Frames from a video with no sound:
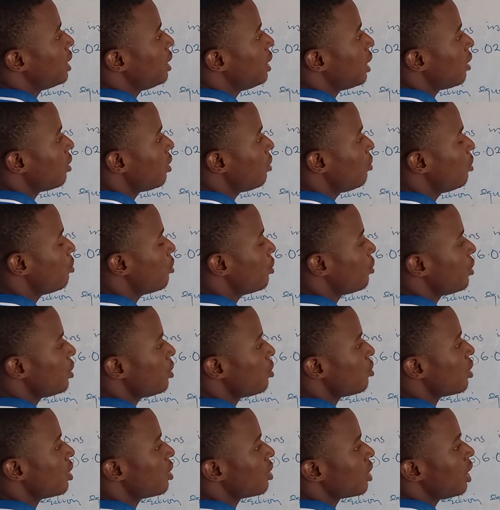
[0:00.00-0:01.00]
The RMM of
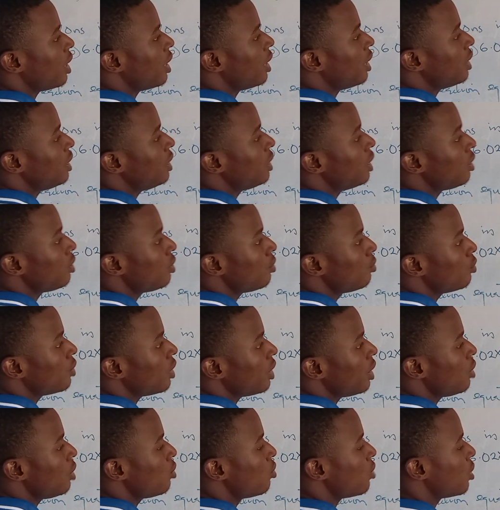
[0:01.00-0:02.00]

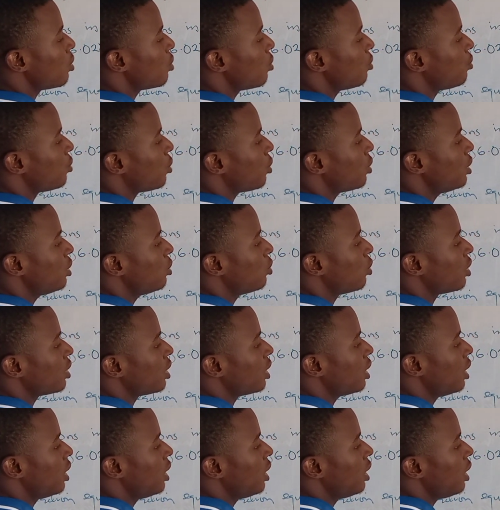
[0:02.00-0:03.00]
H2SO4 is what?
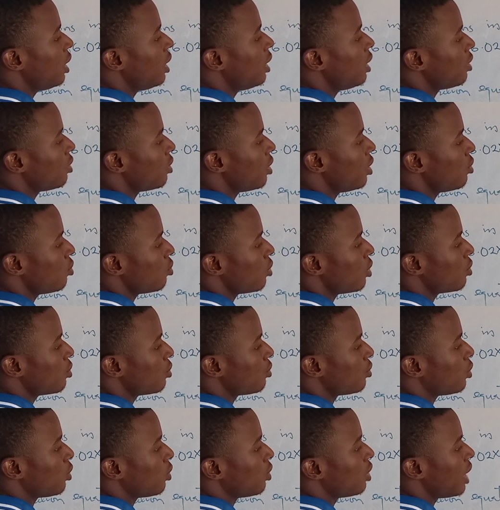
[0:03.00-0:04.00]

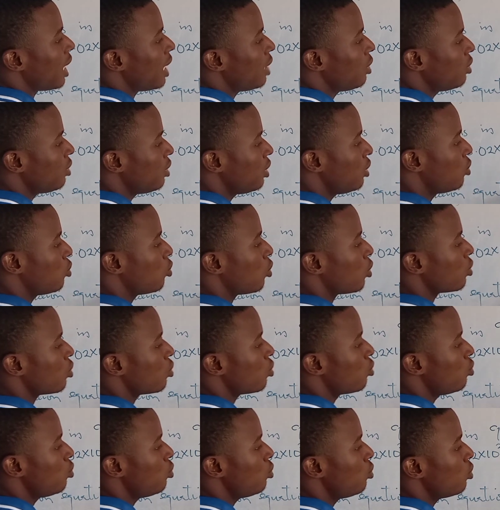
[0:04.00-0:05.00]
H2SO4. hydrogen is
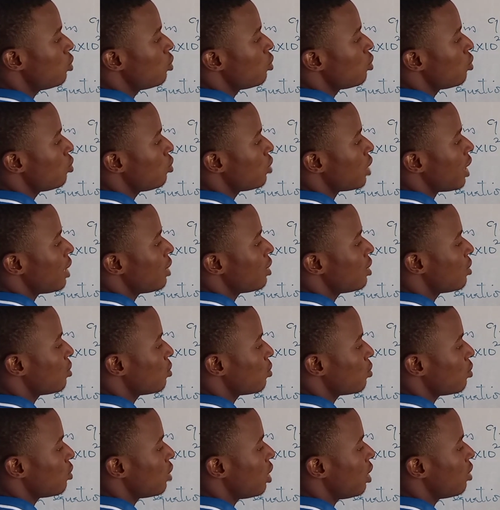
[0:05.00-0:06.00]
what? 2
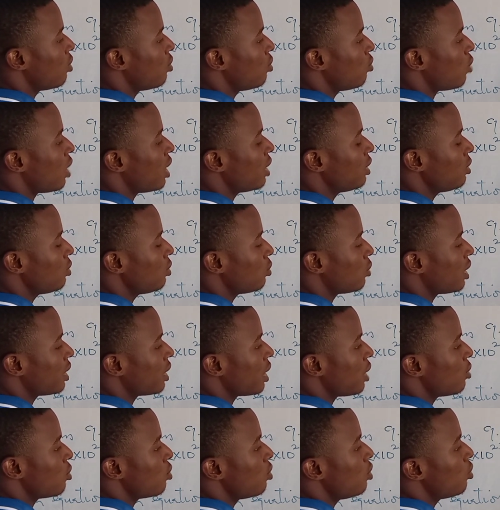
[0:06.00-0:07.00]
times 1
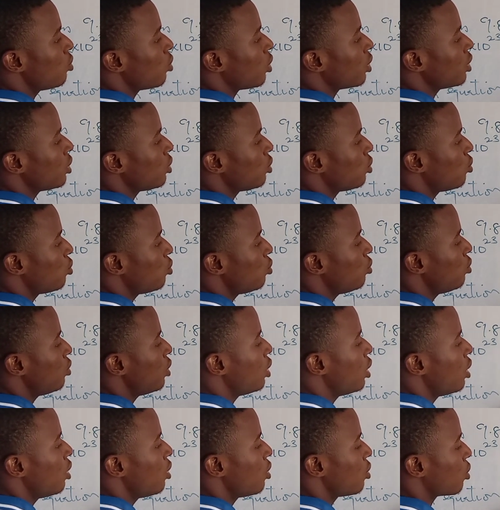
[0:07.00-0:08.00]
times 2 is what?
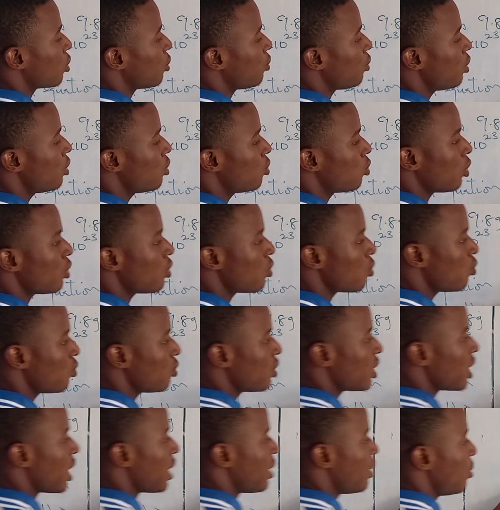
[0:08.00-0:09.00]
2. Sulfur is what?
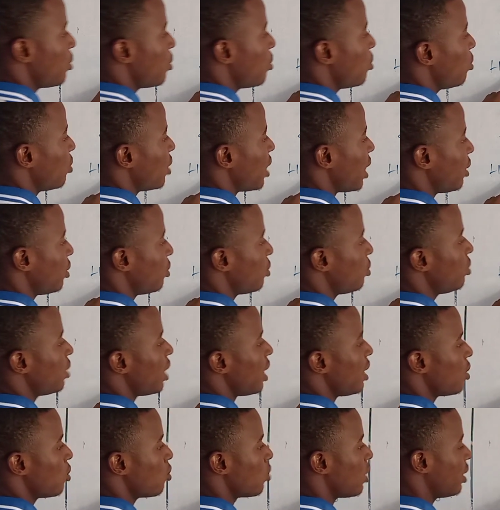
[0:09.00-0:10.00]
32. 32
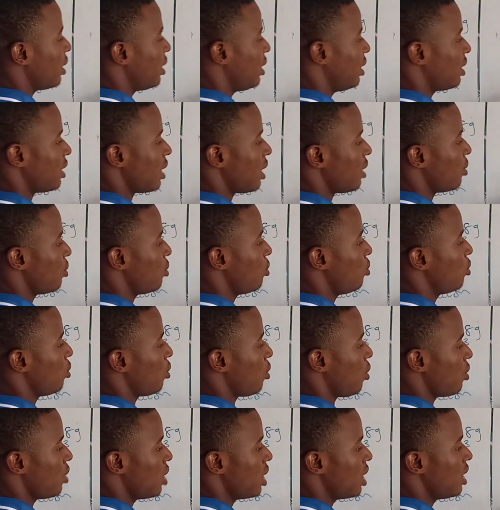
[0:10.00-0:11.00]
times 1 is 32.
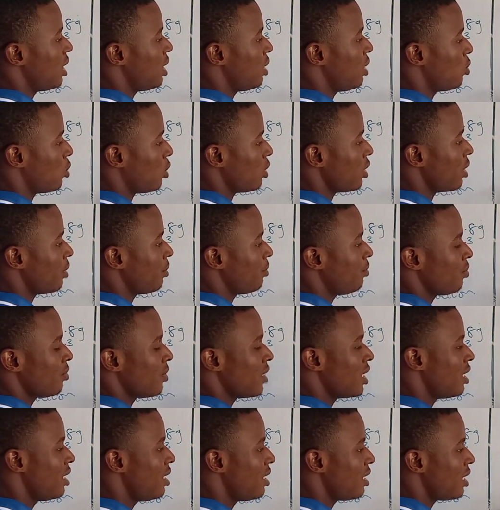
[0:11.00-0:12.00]
Oxygen is what?
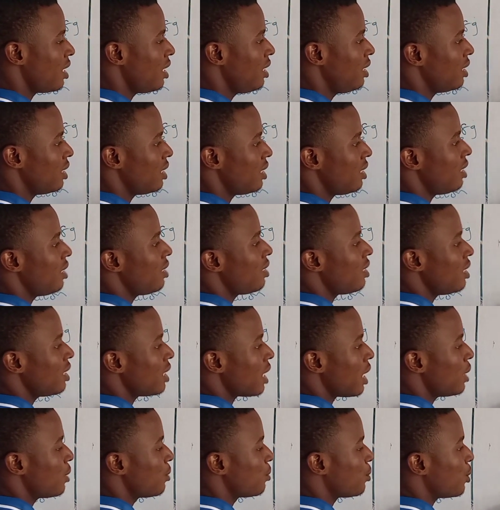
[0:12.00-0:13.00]
16. 16
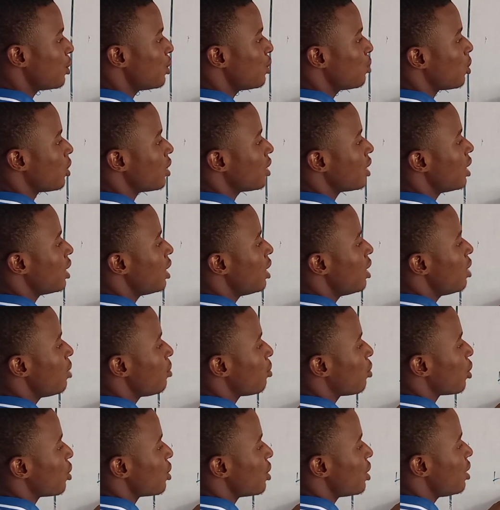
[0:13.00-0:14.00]
times 4 is what?
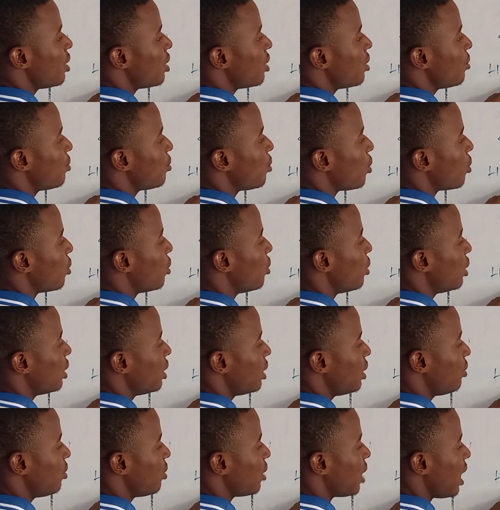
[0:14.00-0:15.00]
Plus 64.
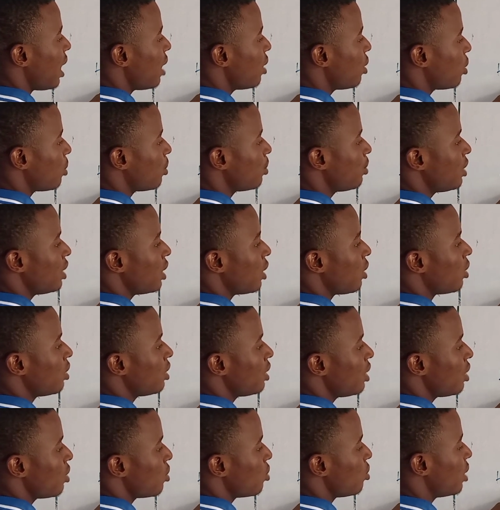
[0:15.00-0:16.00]
If you add up
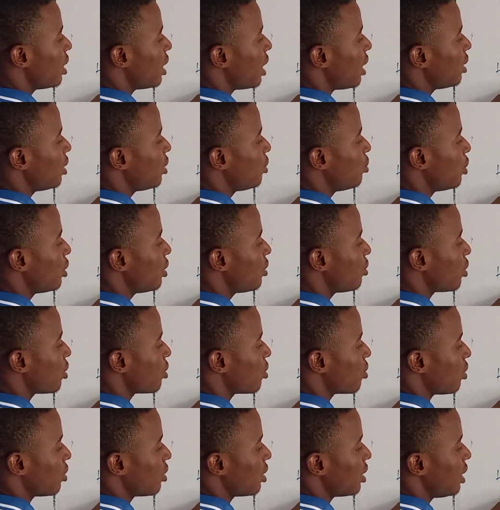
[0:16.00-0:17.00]
all this together, it will give
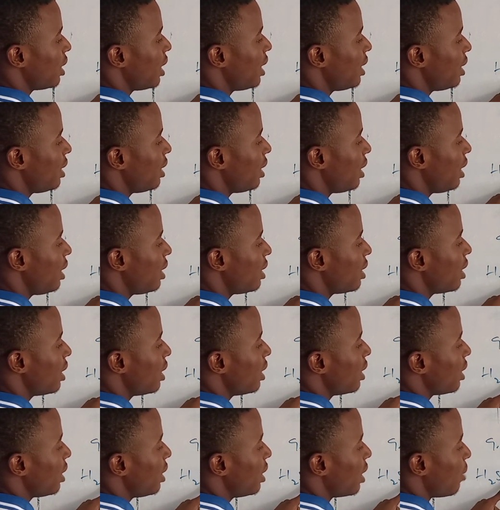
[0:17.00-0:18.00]
us what? 98
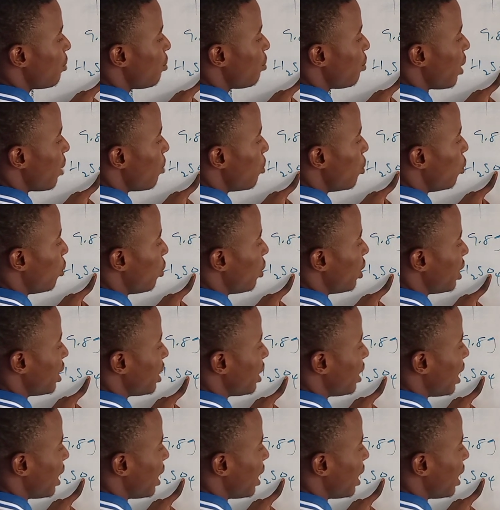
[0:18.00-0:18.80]
grams per mole.